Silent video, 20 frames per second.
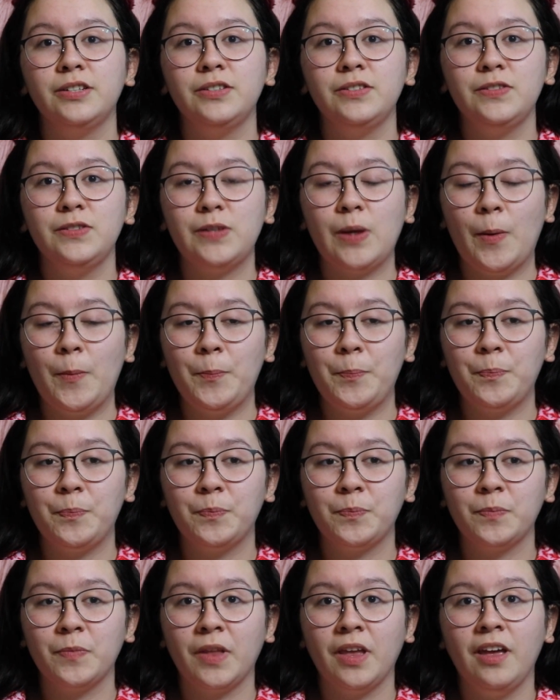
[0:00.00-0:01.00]
So,
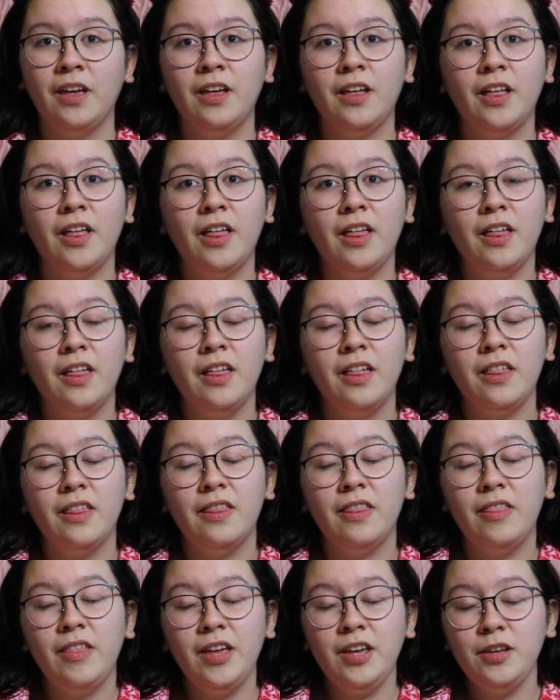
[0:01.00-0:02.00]

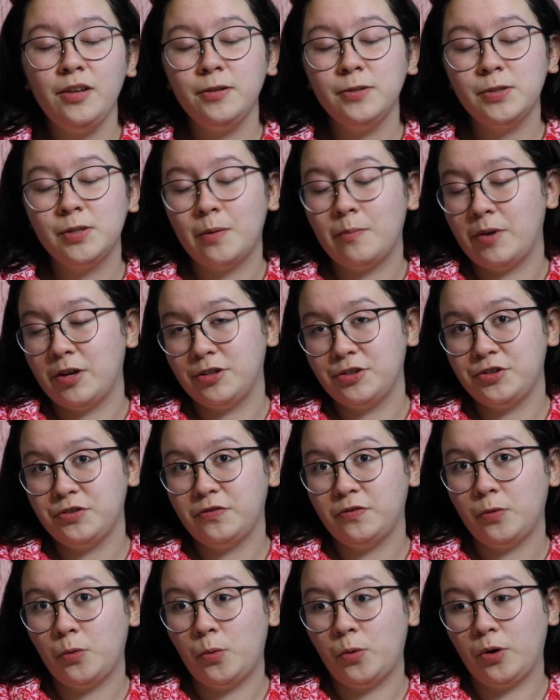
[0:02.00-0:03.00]
thank you so
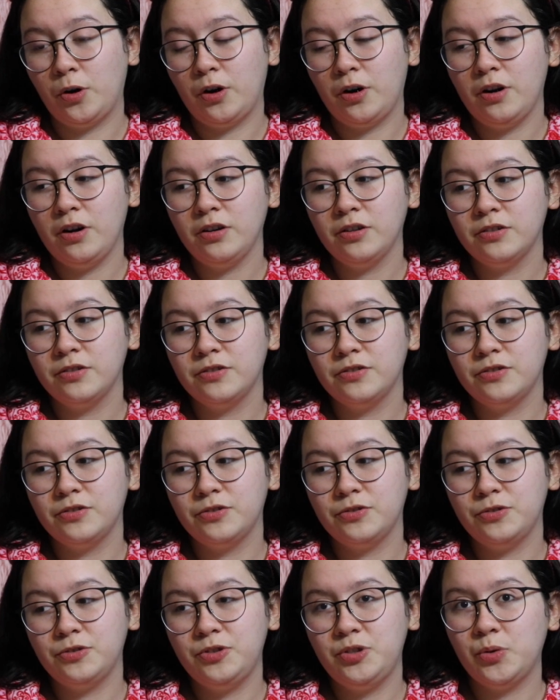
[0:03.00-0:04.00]
much for
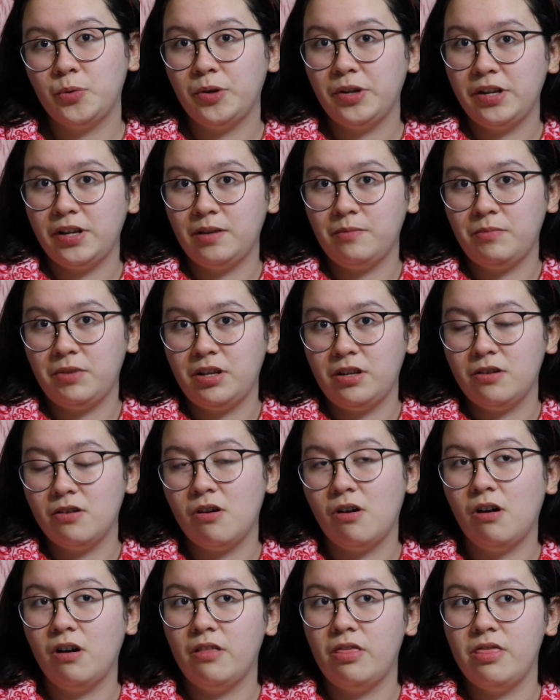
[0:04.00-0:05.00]
joining
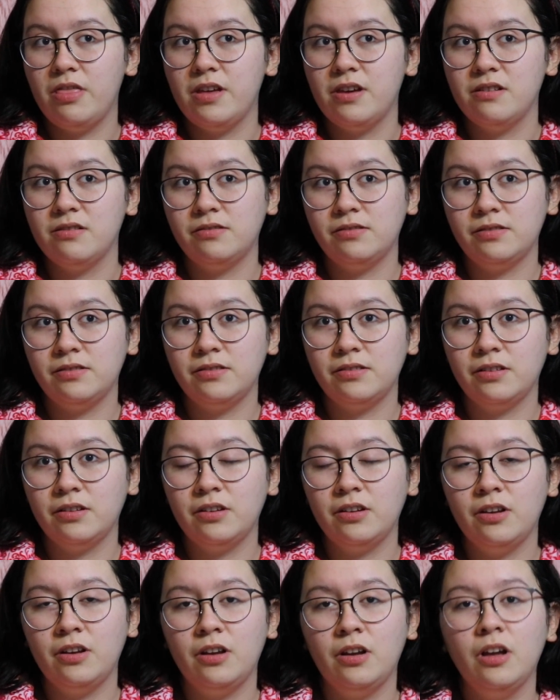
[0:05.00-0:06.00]
me on this
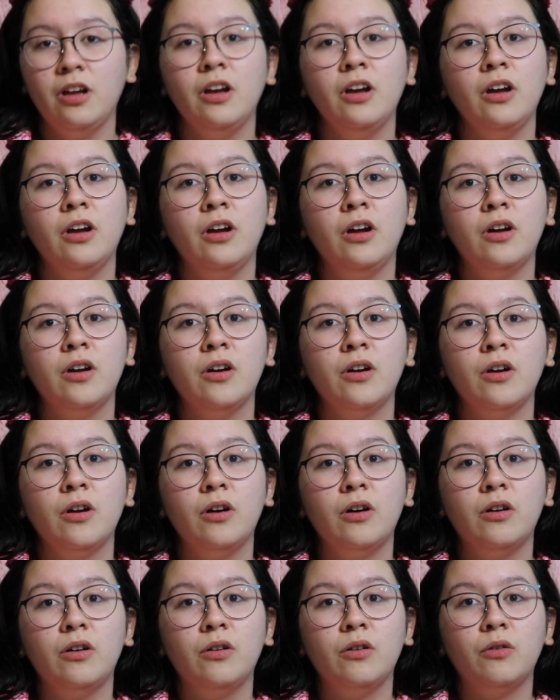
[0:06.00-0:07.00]

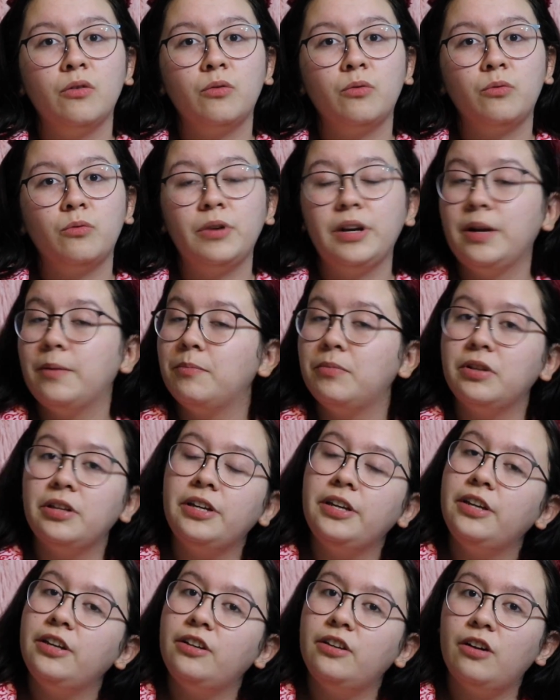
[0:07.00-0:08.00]

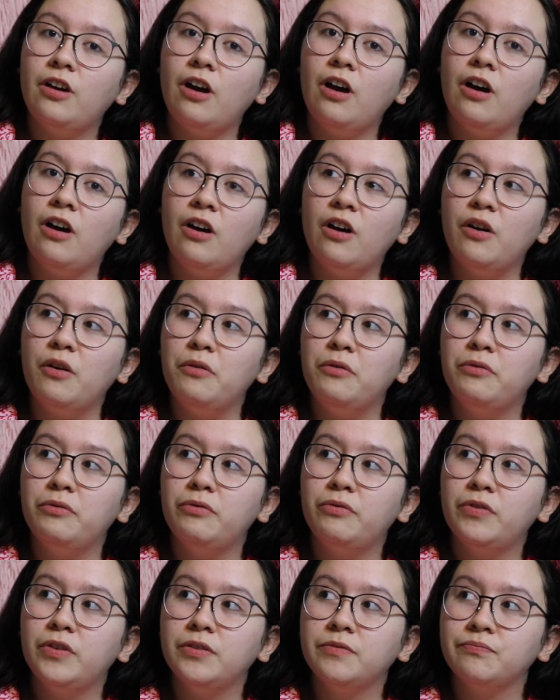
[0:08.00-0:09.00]
rambling
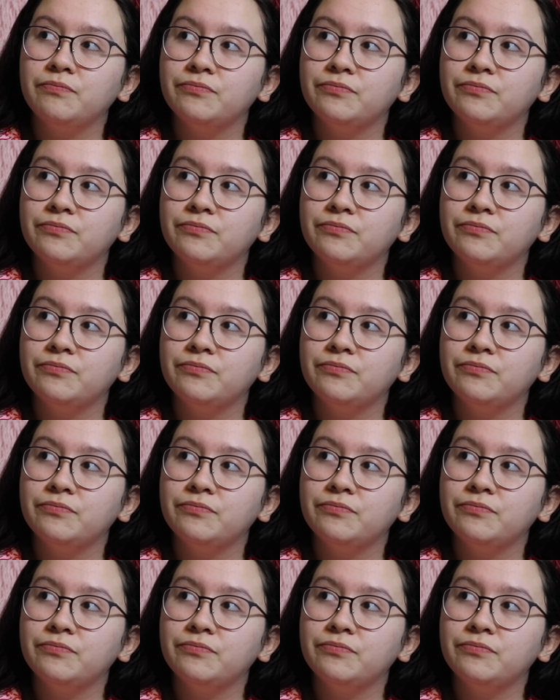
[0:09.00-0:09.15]
of